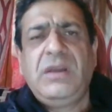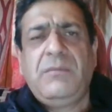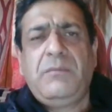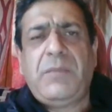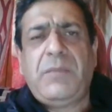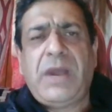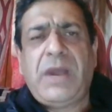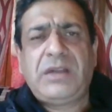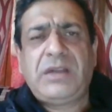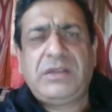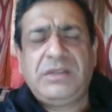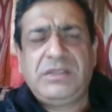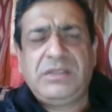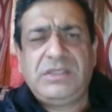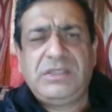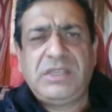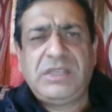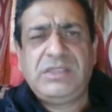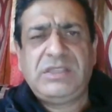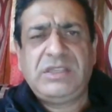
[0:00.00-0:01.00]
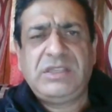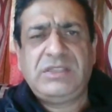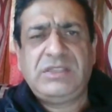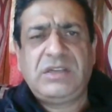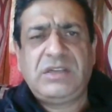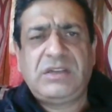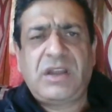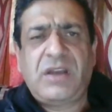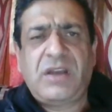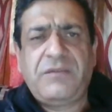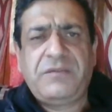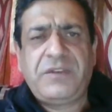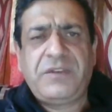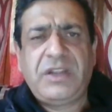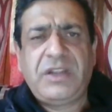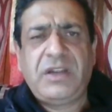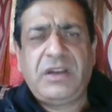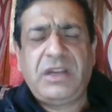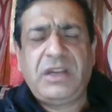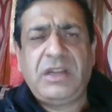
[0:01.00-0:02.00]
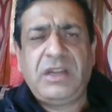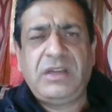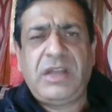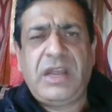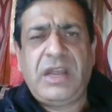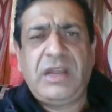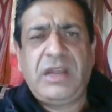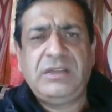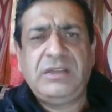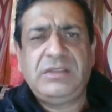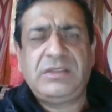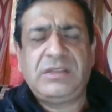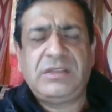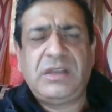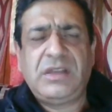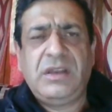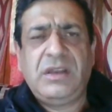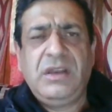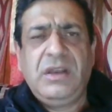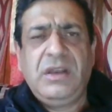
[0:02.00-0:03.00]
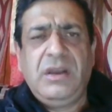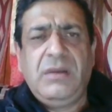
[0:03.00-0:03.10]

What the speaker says: but since it's a tough terrain and it's a